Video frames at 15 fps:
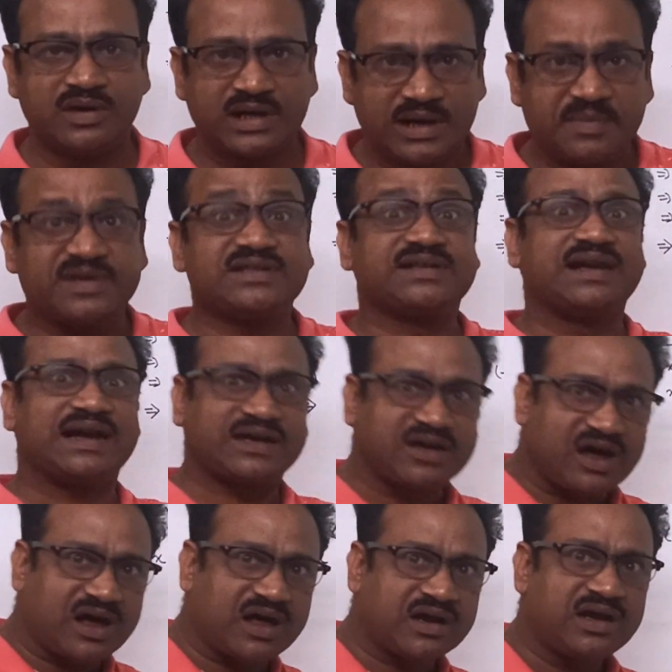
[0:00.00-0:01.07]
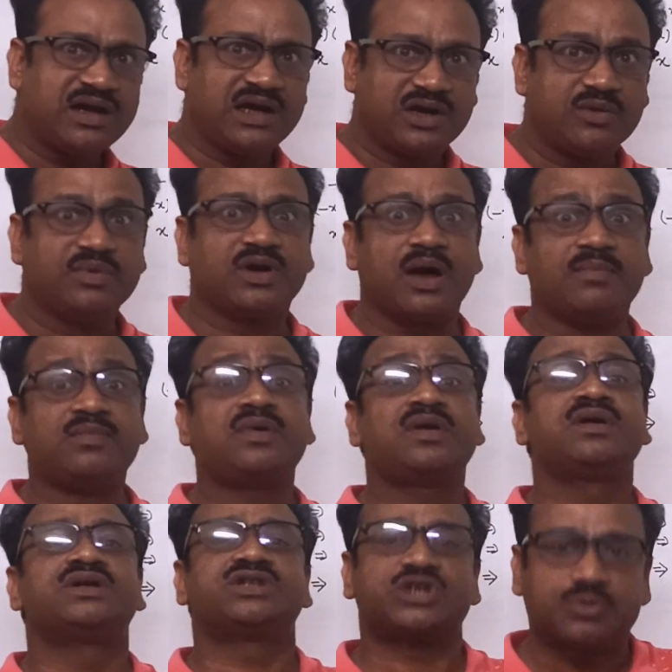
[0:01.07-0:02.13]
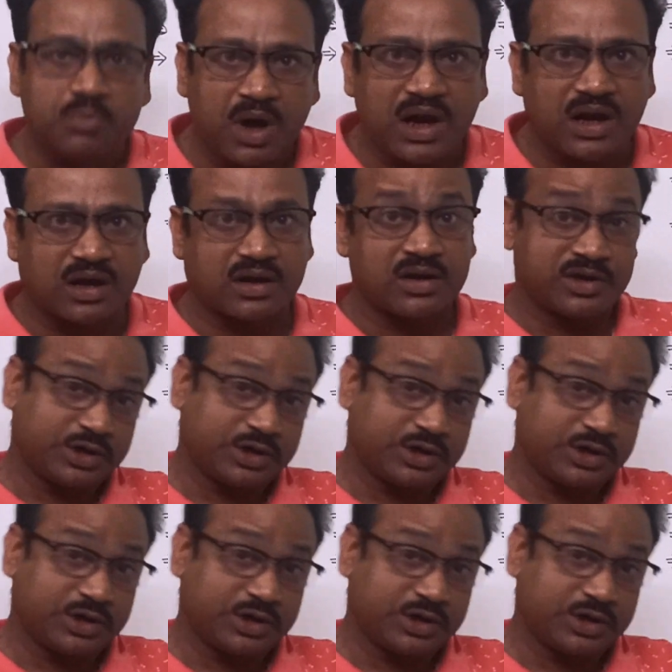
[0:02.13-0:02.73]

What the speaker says: If it is greater, it will become smaller.